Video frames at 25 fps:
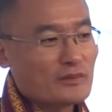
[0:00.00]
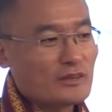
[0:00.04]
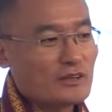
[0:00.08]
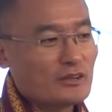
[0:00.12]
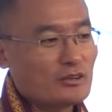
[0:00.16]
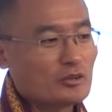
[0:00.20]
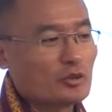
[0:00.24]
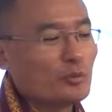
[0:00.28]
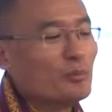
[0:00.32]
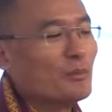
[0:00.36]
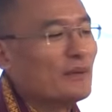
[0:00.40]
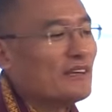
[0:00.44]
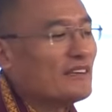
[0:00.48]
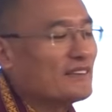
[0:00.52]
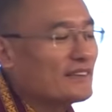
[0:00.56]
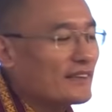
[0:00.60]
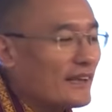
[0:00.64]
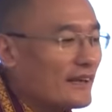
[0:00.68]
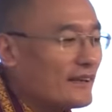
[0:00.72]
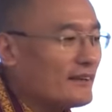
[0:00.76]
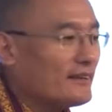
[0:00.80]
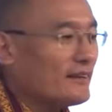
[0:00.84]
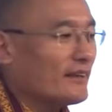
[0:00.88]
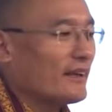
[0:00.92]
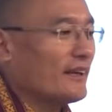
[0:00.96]
to
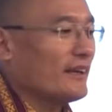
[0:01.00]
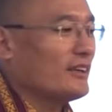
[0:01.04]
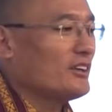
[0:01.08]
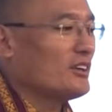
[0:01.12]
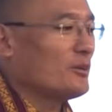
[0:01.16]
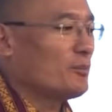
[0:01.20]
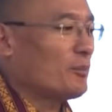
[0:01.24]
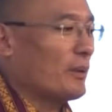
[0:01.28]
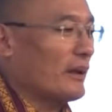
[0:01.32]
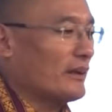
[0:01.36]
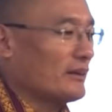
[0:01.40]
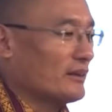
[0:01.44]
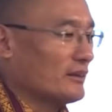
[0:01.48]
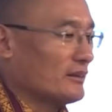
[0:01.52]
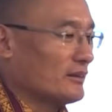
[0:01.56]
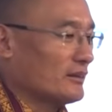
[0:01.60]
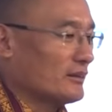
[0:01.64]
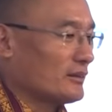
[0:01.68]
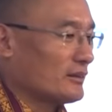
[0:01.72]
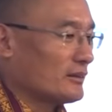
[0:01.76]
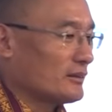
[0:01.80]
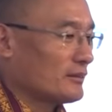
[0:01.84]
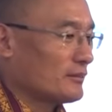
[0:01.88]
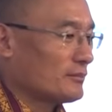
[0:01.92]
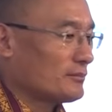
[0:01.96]
maintain their
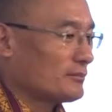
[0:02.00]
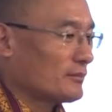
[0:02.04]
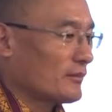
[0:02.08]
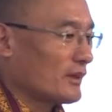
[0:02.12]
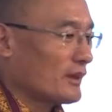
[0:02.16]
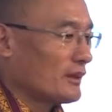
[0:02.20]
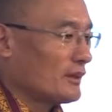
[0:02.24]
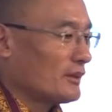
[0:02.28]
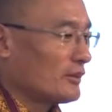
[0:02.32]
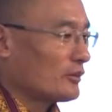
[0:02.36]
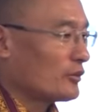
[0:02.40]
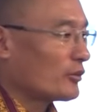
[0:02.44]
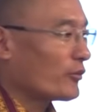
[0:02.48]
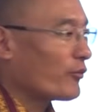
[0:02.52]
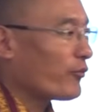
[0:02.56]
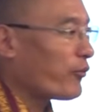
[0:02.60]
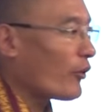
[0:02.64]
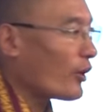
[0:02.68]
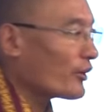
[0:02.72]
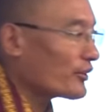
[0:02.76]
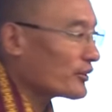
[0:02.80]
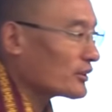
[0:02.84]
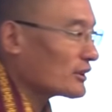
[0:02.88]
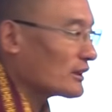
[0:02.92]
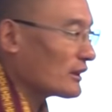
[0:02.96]
independence, to
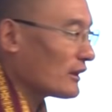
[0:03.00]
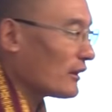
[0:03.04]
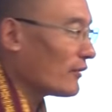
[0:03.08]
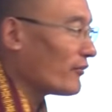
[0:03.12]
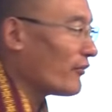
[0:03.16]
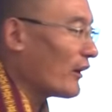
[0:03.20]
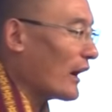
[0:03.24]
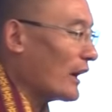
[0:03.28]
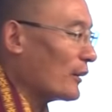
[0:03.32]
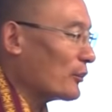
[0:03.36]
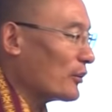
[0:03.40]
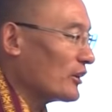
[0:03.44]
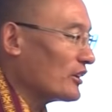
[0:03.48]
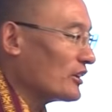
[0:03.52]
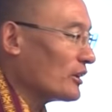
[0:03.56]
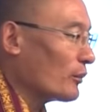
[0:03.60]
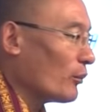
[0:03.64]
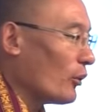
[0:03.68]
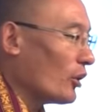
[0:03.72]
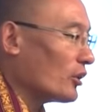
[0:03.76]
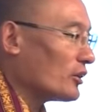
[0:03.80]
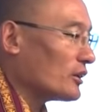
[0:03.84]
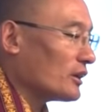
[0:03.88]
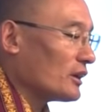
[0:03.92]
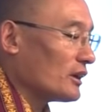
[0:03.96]
foster a vibrant
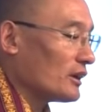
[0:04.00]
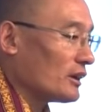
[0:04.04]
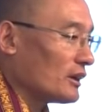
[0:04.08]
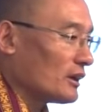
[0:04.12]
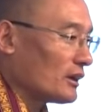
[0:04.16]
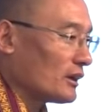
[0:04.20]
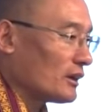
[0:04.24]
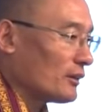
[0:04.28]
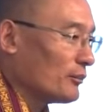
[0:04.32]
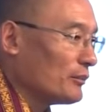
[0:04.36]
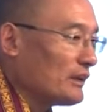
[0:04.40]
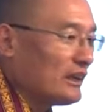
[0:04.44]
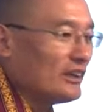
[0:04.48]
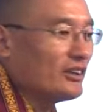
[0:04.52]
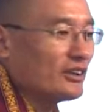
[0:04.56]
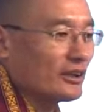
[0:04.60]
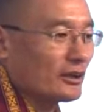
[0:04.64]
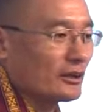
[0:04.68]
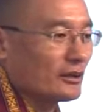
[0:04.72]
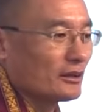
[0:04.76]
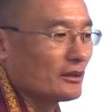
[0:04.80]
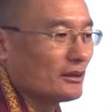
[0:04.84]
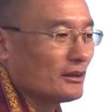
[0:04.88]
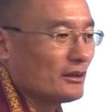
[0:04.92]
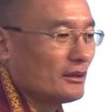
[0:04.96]

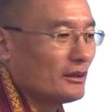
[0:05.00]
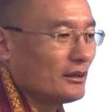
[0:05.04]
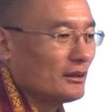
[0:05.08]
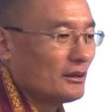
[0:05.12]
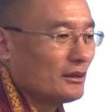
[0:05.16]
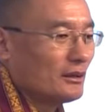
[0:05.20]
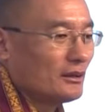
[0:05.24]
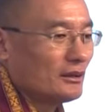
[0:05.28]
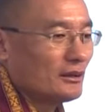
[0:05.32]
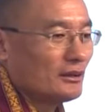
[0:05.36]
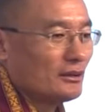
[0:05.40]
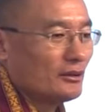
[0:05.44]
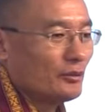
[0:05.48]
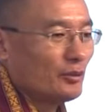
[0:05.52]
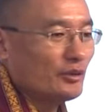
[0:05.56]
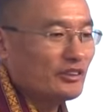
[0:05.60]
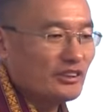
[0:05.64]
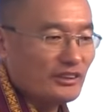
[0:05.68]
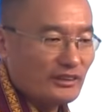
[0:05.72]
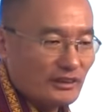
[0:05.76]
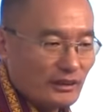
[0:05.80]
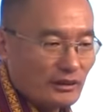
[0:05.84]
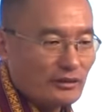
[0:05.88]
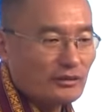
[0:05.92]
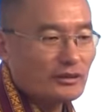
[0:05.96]
media, which
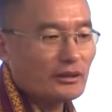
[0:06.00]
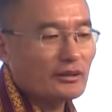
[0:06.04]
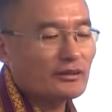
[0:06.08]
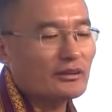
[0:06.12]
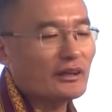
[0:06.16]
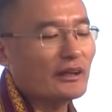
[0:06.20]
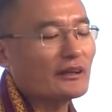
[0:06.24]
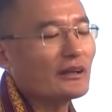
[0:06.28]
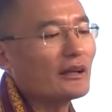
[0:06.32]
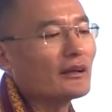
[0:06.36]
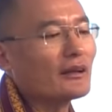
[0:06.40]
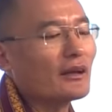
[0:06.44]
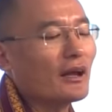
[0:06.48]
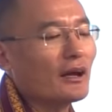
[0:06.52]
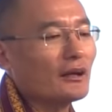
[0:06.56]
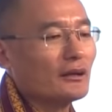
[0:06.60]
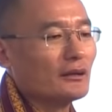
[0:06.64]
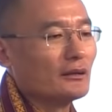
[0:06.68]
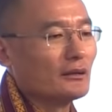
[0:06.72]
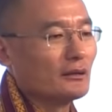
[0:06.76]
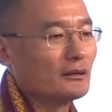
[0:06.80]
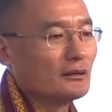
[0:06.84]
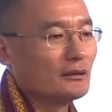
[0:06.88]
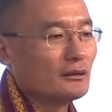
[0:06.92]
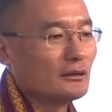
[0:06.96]
is easier said than
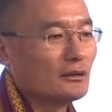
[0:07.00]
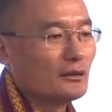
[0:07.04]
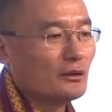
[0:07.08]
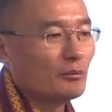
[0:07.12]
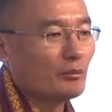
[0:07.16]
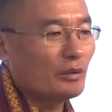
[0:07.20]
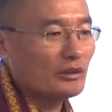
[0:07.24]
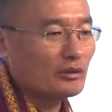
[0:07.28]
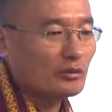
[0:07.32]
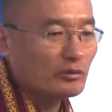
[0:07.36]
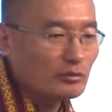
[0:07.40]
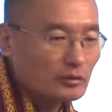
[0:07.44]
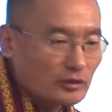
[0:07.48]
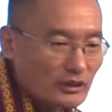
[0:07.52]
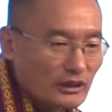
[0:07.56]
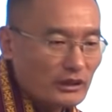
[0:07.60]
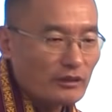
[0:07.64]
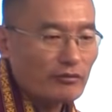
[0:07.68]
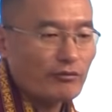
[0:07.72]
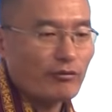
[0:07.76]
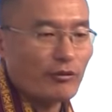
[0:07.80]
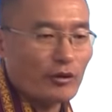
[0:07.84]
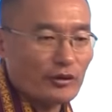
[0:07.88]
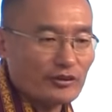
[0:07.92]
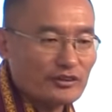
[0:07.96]
done, but to really
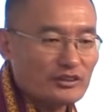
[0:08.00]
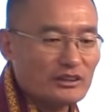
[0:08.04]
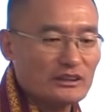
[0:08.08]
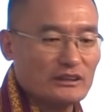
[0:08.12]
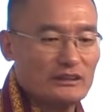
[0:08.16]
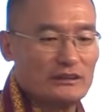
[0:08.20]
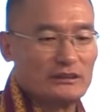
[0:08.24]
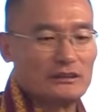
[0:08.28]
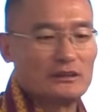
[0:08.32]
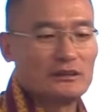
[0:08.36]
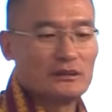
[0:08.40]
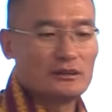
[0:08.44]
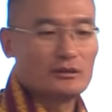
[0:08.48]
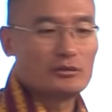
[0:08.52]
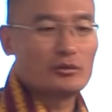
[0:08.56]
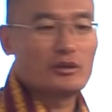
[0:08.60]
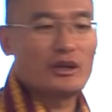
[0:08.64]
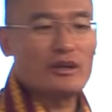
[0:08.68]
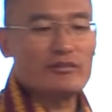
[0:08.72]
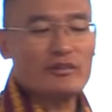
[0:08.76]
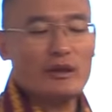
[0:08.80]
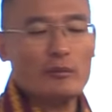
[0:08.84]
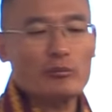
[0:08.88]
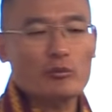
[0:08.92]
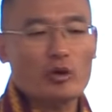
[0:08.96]
foster, to
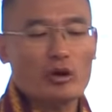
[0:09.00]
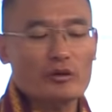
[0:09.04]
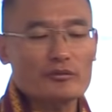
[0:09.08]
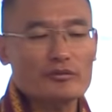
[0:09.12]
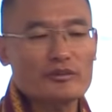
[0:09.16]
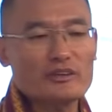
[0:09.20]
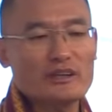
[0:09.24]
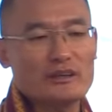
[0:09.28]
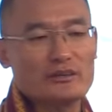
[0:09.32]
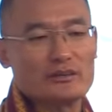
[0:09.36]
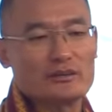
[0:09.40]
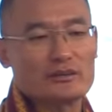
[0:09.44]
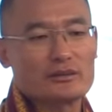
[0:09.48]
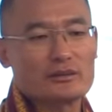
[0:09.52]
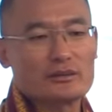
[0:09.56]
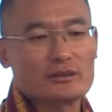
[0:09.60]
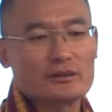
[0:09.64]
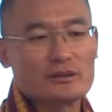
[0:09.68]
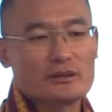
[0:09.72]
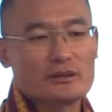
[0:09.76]
give them confidence.